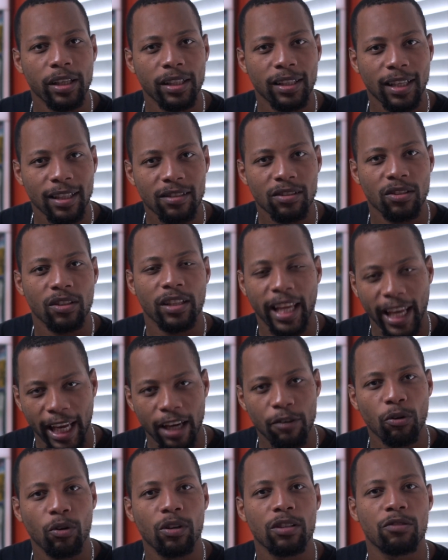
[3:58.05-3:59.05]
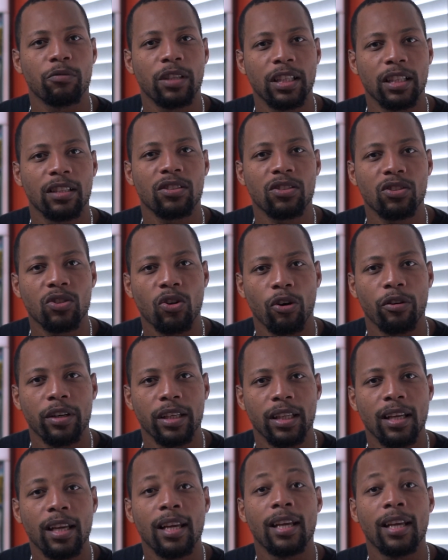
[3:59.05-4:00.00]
That's the A-roll is really the story.